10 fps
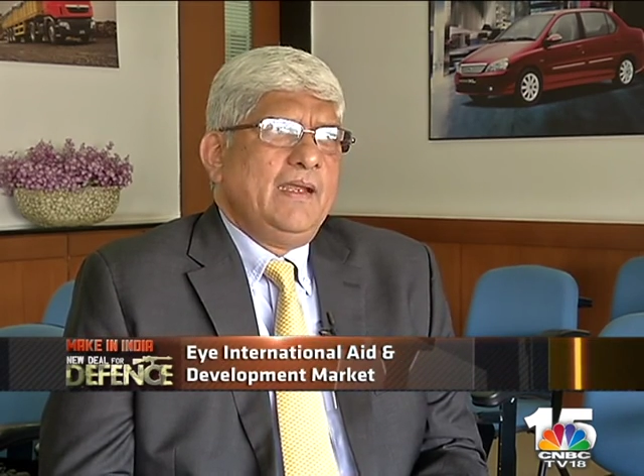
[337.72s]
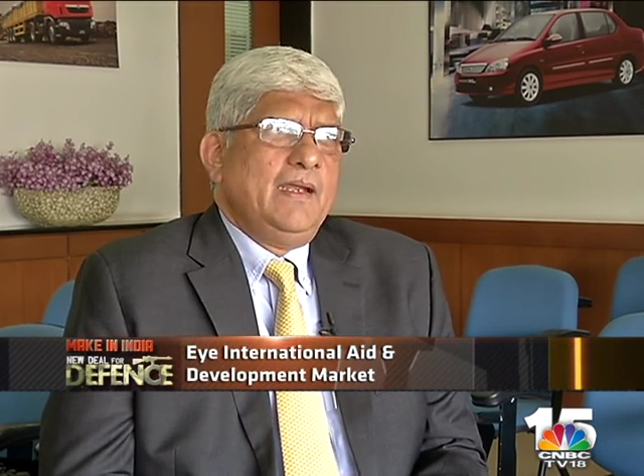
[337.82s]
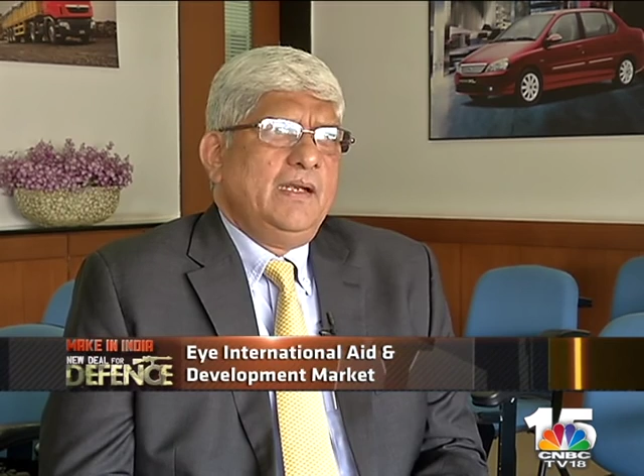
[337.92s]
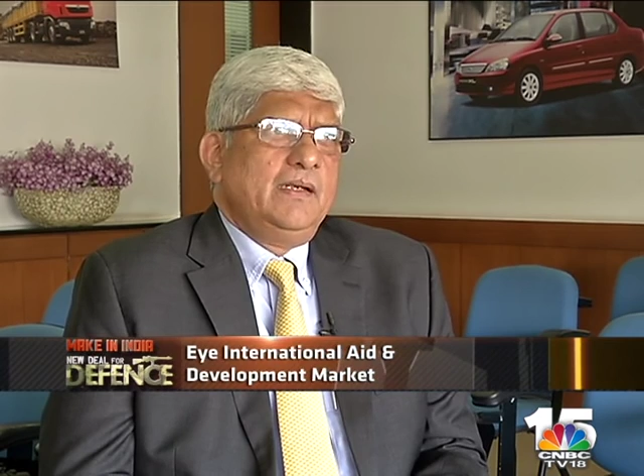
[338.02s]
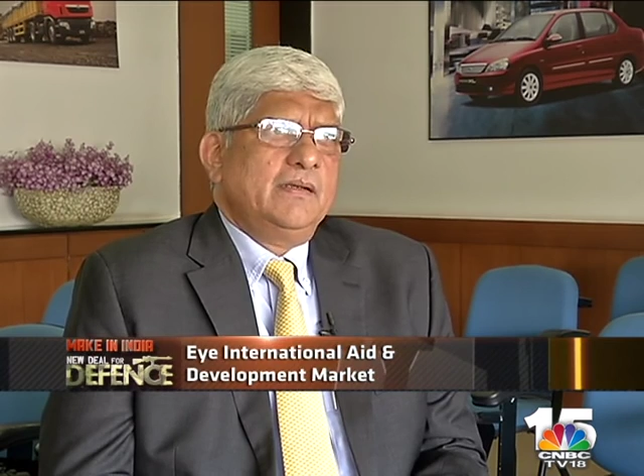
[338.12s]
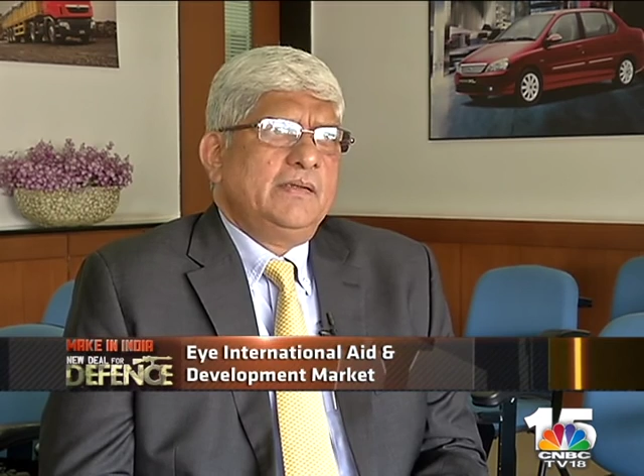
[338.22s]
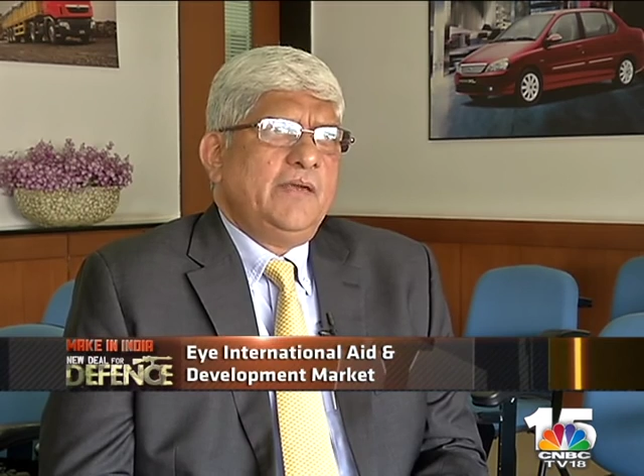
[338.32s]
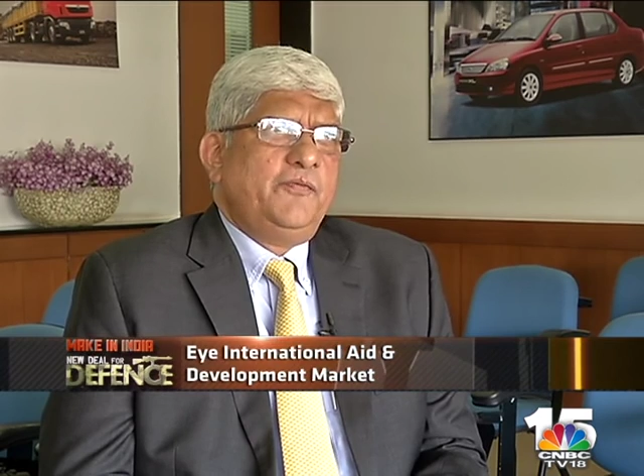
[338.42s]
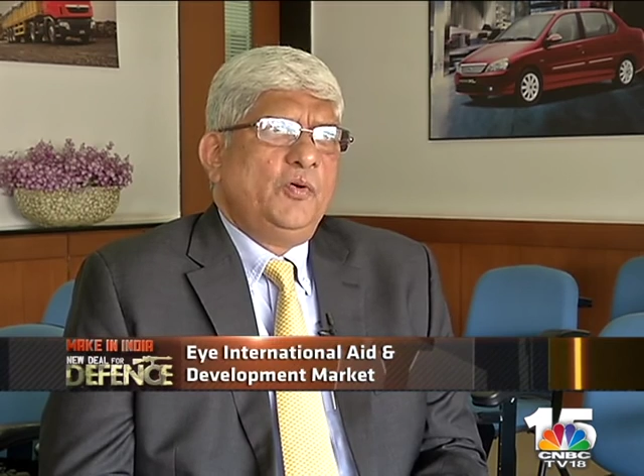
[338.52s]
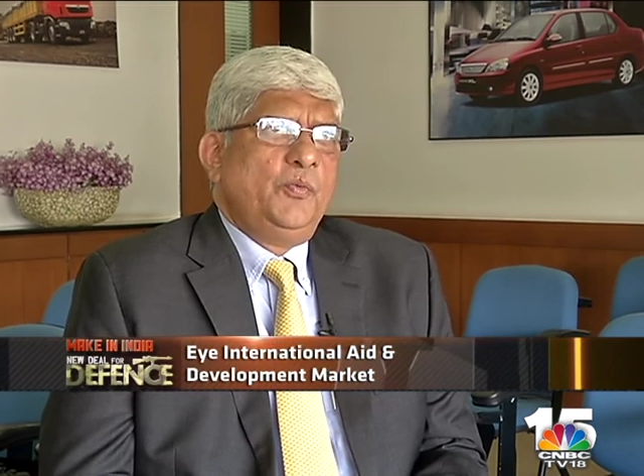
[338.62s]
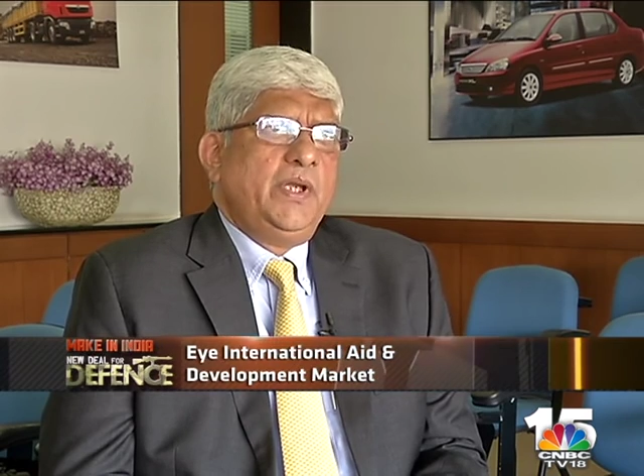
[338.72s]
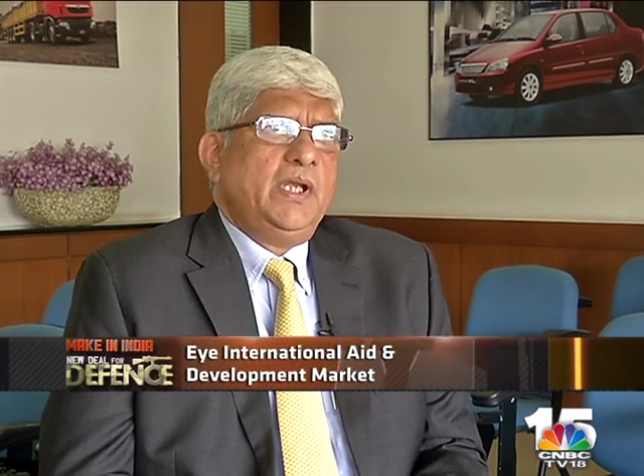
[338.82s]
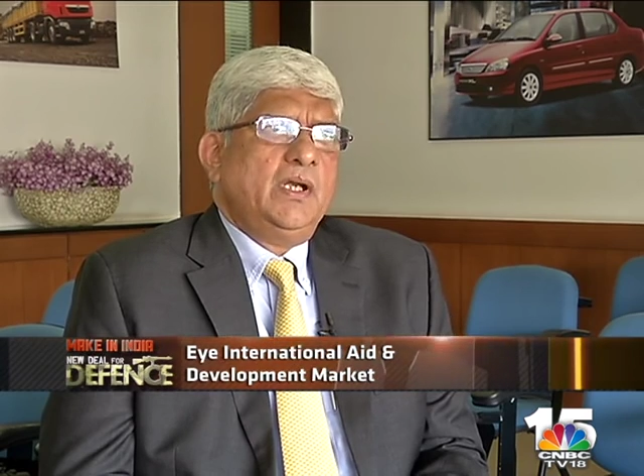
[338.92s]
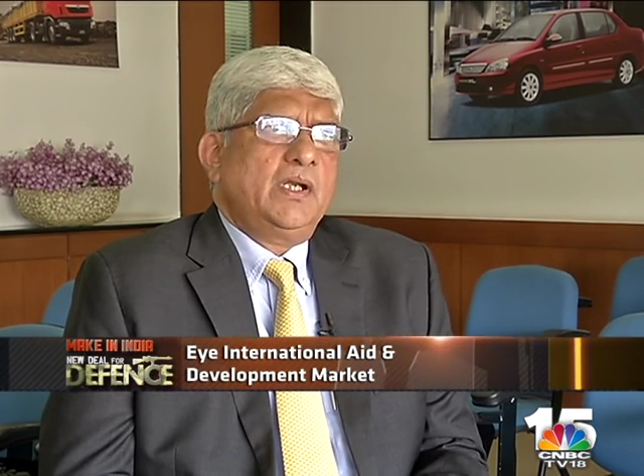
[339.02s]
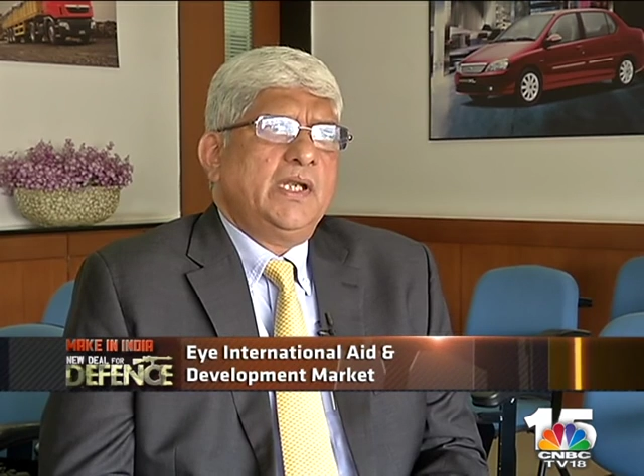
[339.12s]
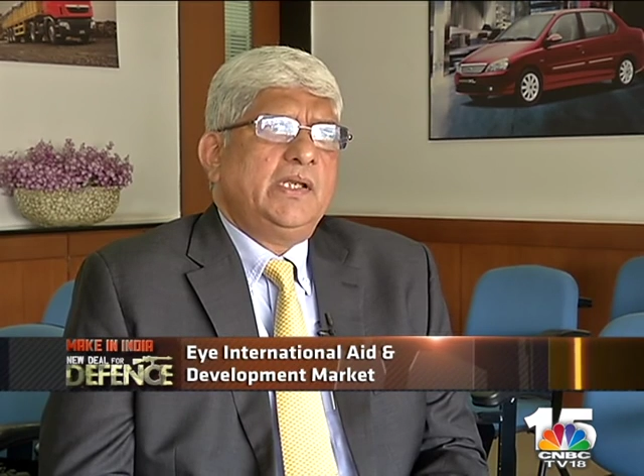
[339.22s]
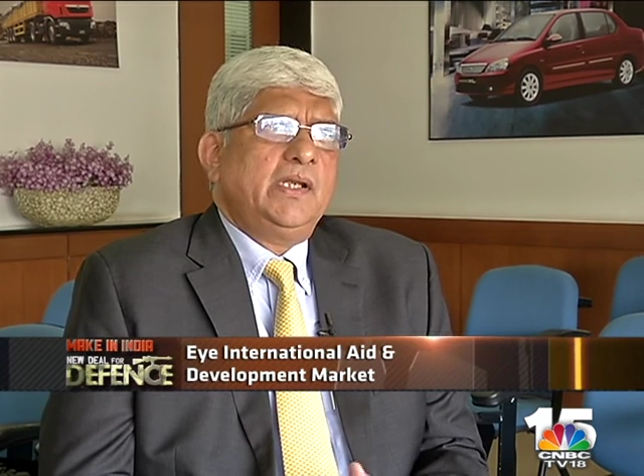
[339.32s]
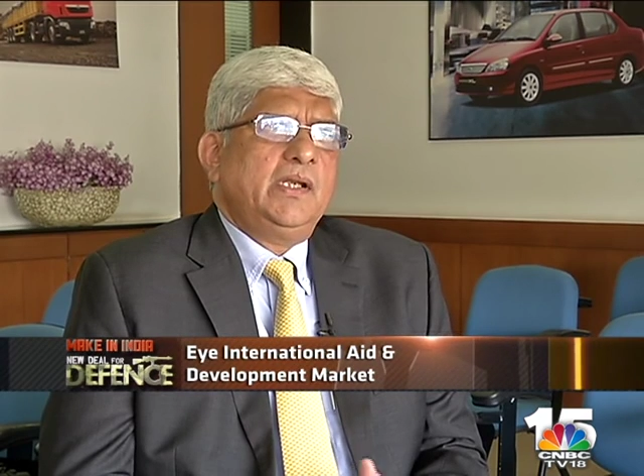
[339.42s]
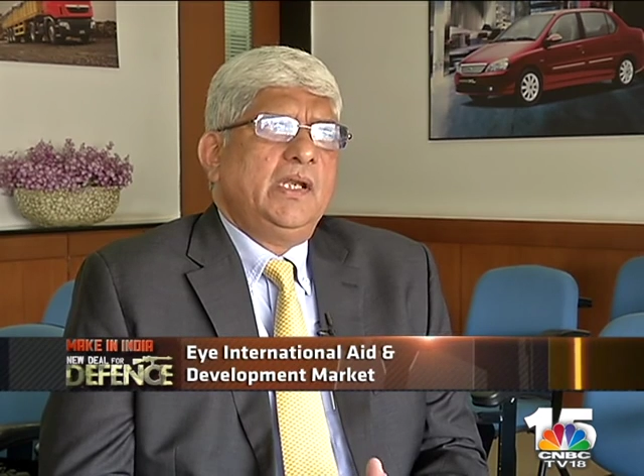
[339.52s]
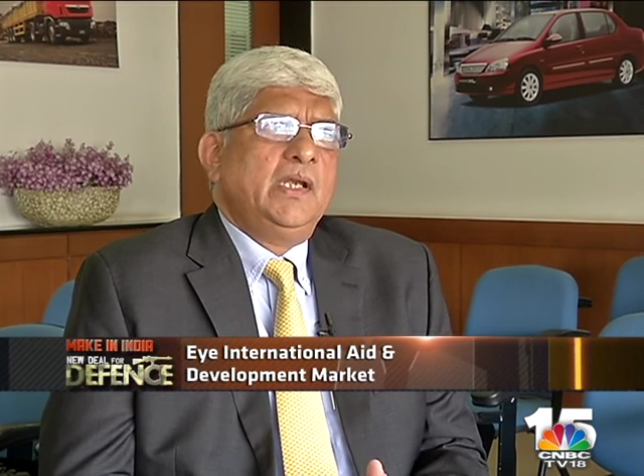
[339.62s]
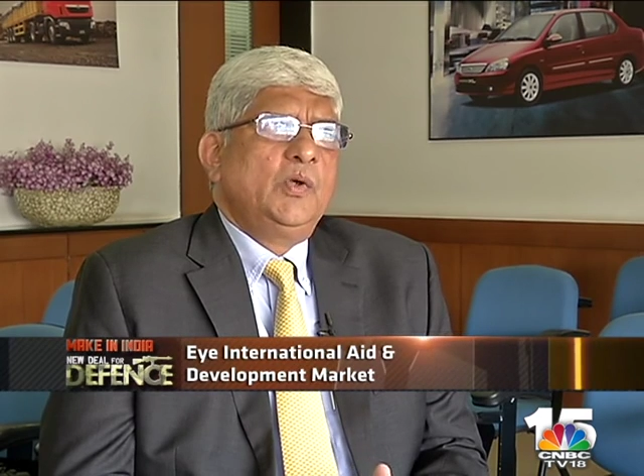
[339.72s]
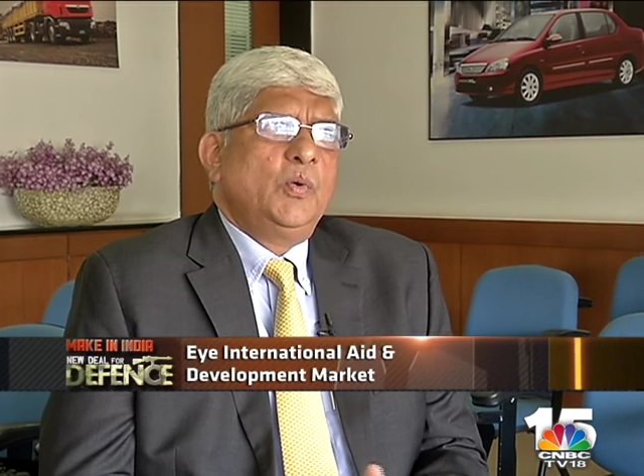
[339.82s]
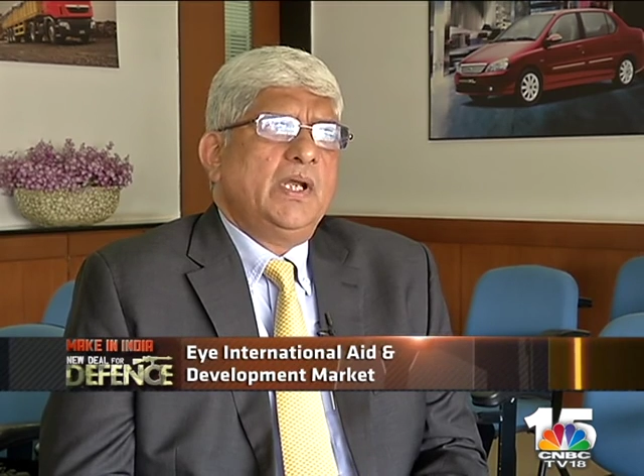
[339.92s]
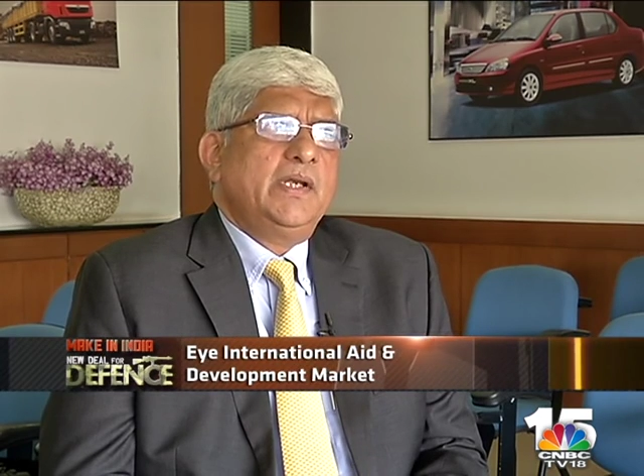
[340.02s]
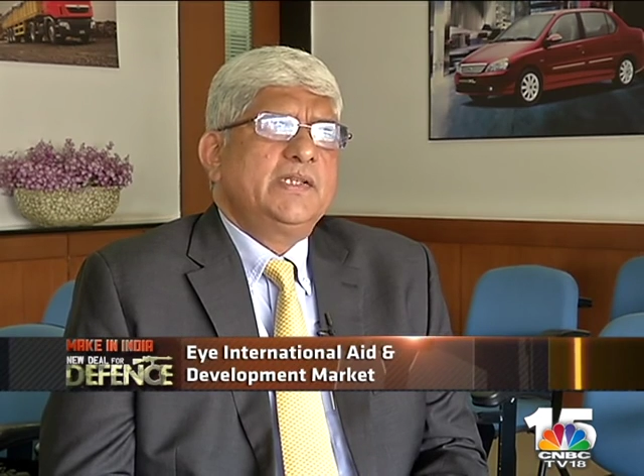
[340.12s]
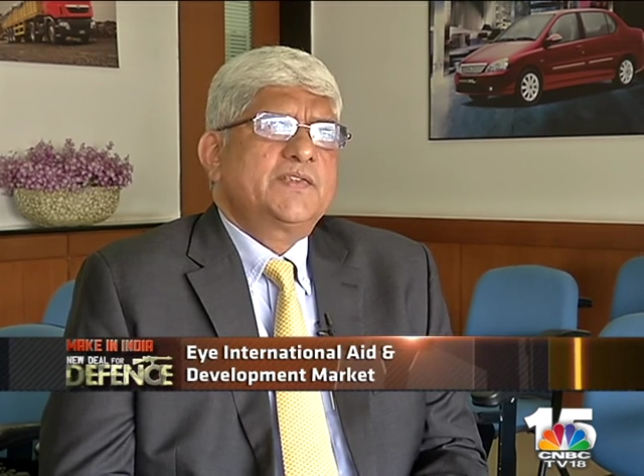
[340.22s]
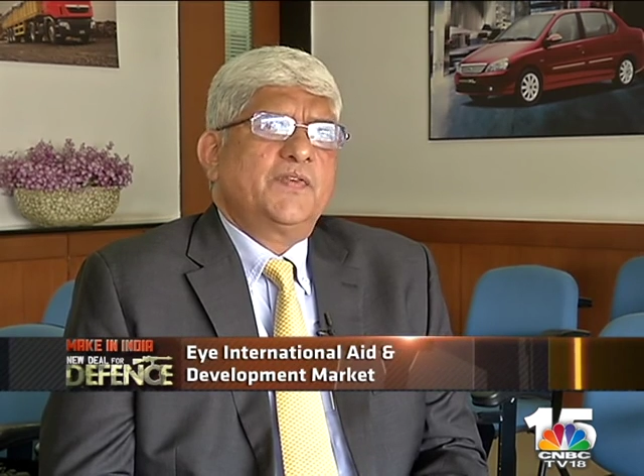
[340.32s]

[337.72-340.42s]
And therefore we are getting inquiries